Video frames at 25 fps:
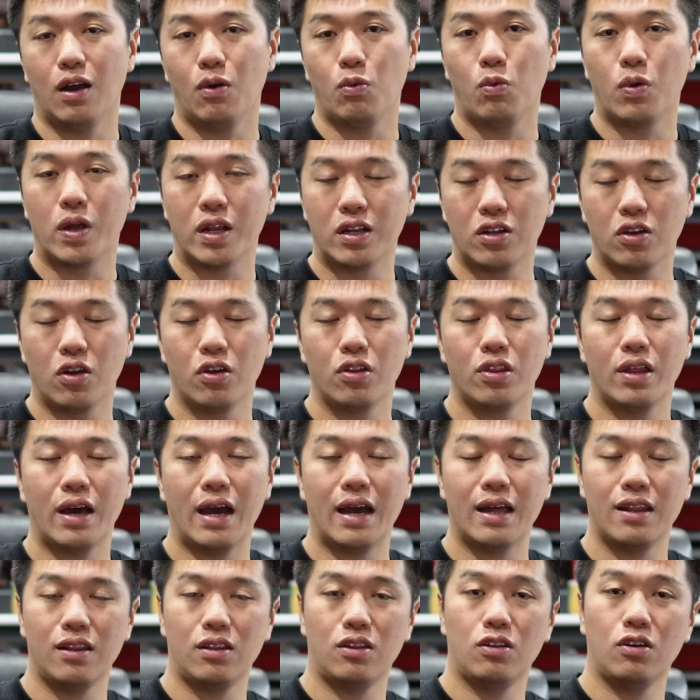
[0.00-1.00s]
we know
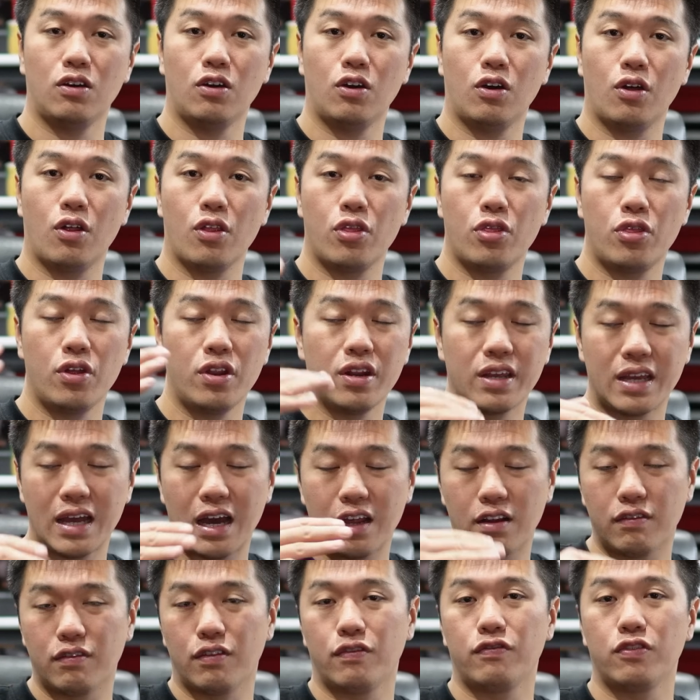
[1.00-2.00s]
that the thinning
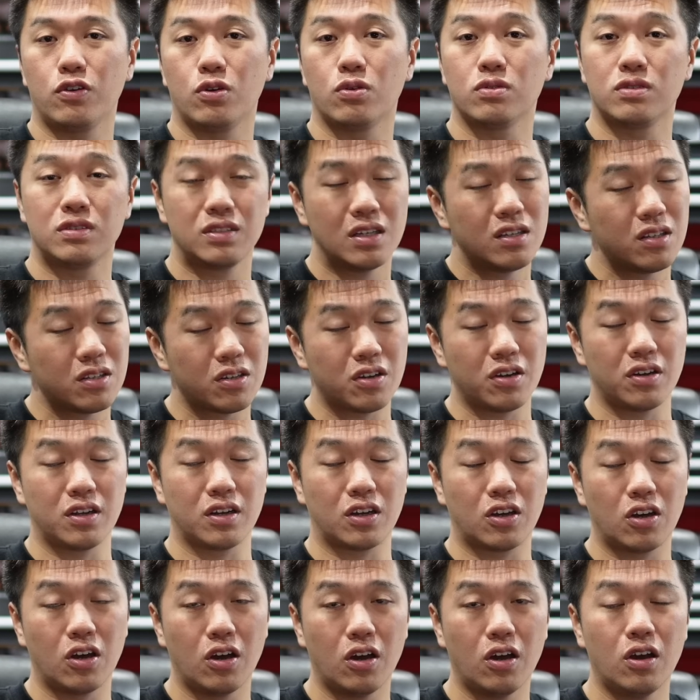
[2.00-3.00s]
out of the fuel is still going
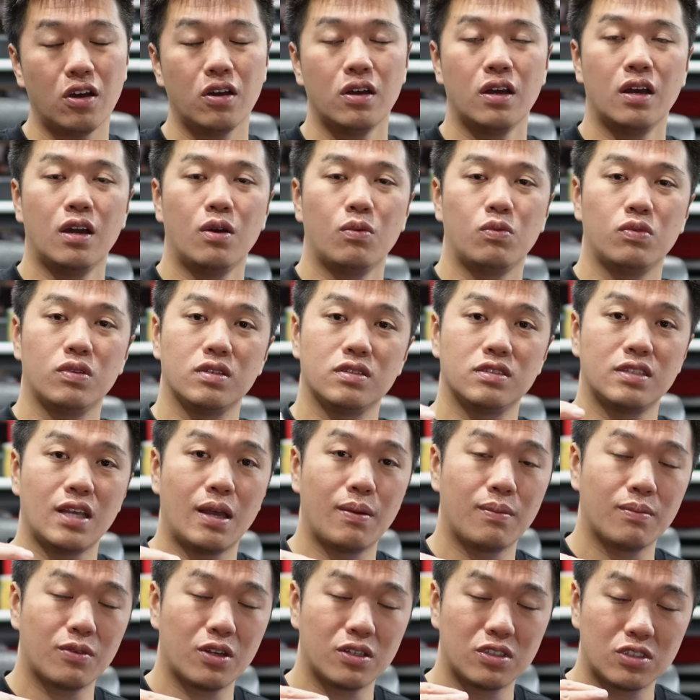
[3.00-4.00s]
to occur with the
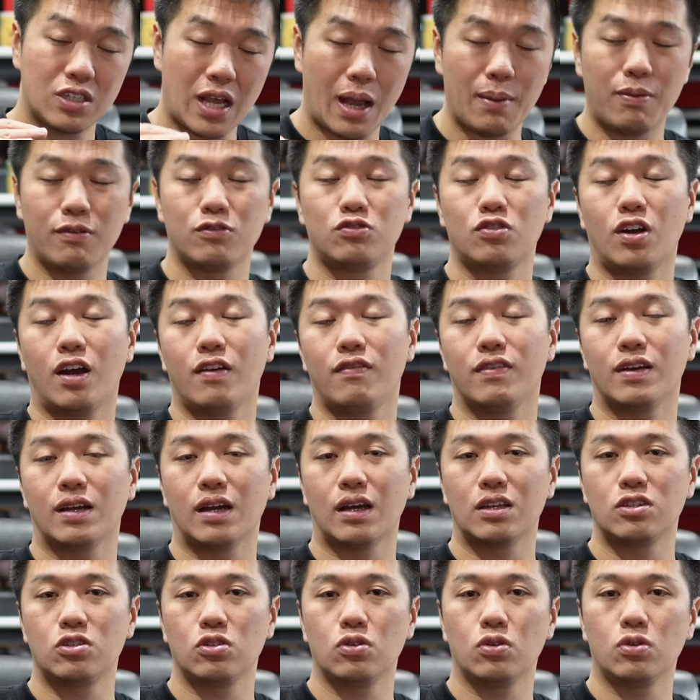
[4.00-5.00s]
same type of driving
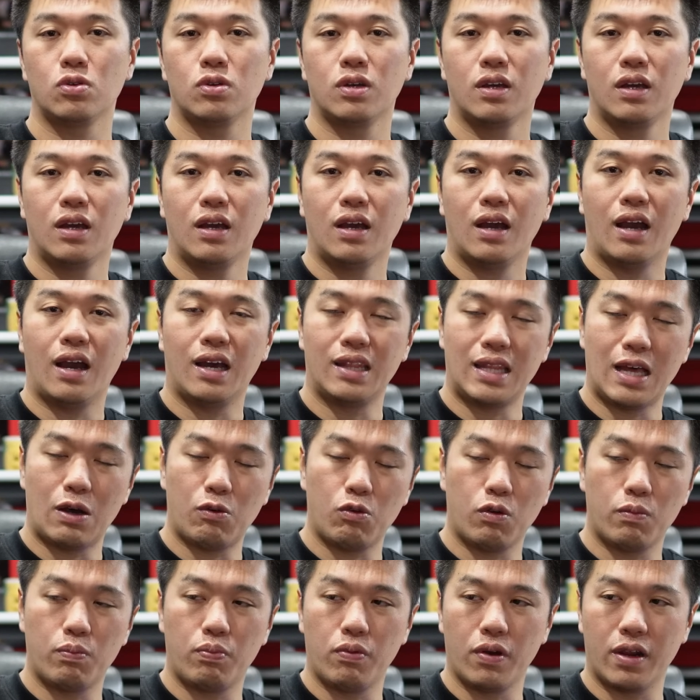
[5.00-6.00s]
I do, and
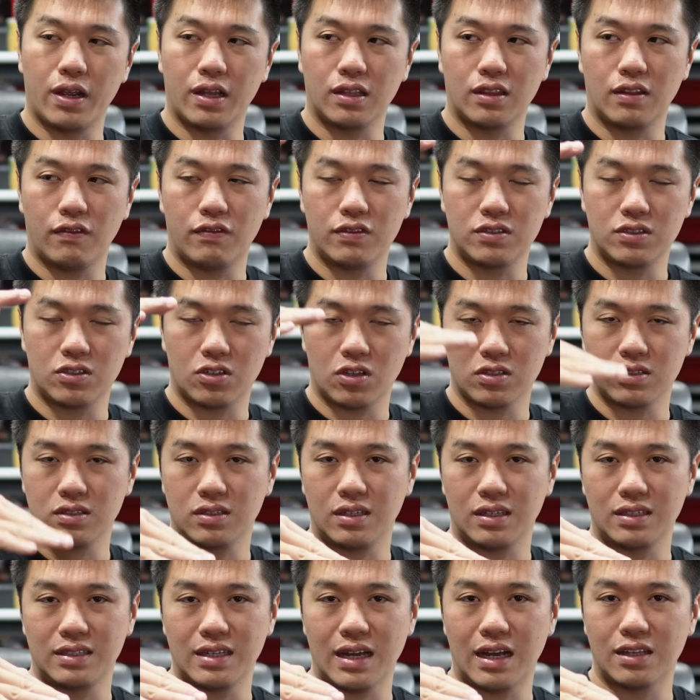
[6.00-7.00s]
that will bring the
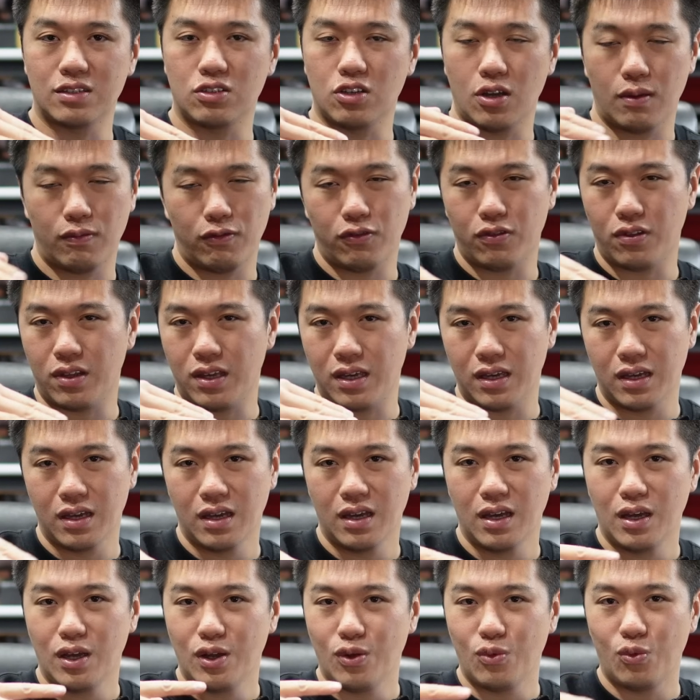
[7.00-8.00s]
viscosity down to hopefully
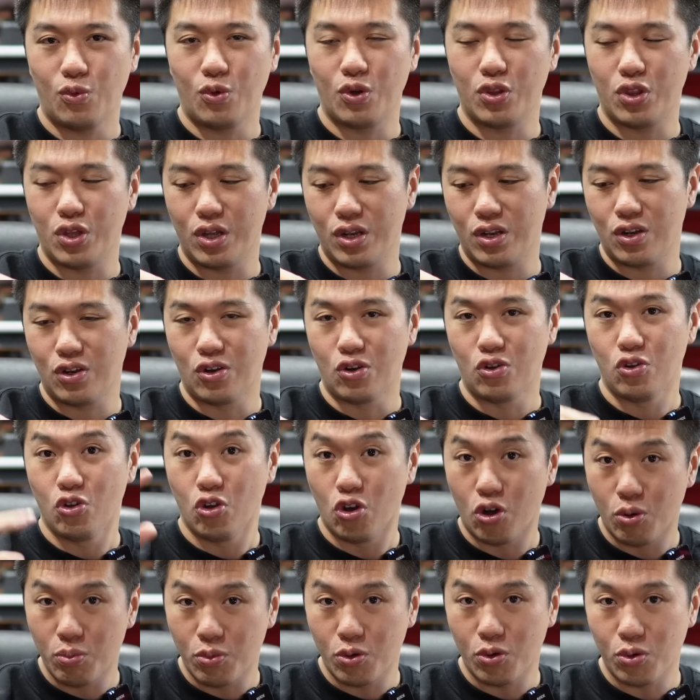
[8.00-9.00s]
within
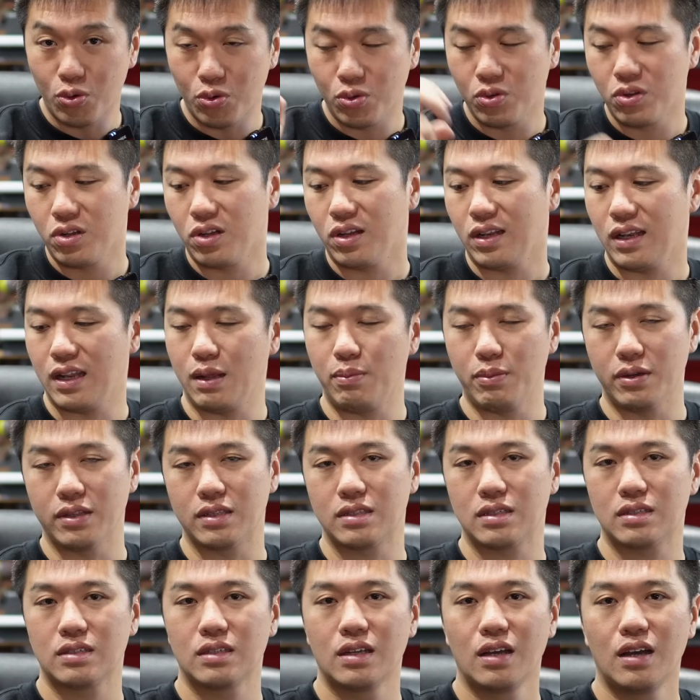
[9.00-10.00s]
normal
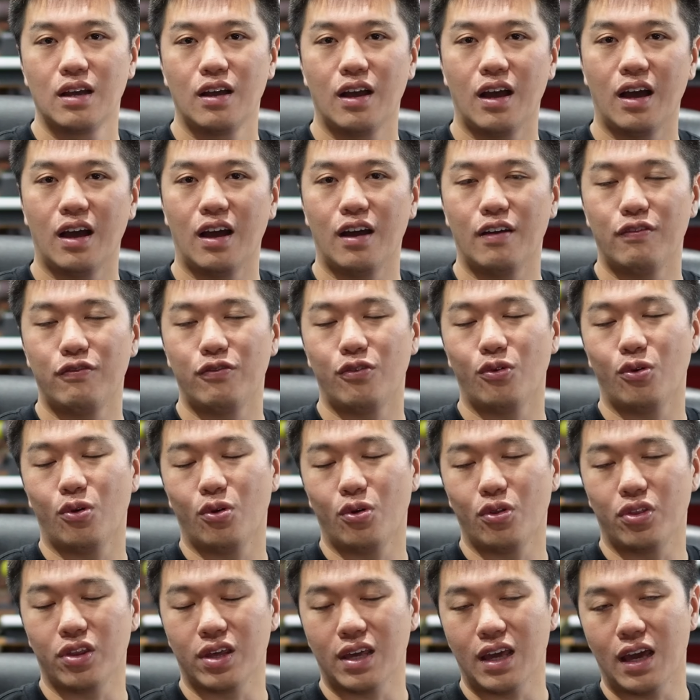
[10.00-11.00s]
limits
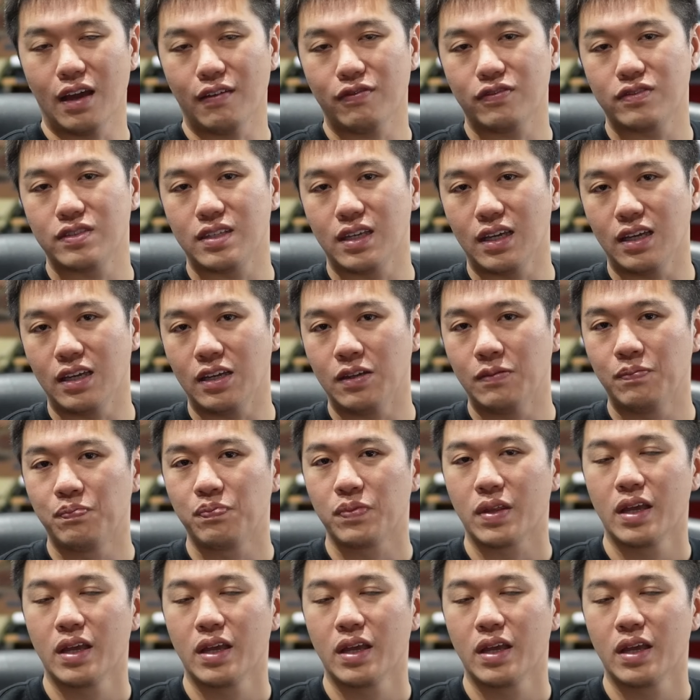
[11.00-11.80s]
for the FD.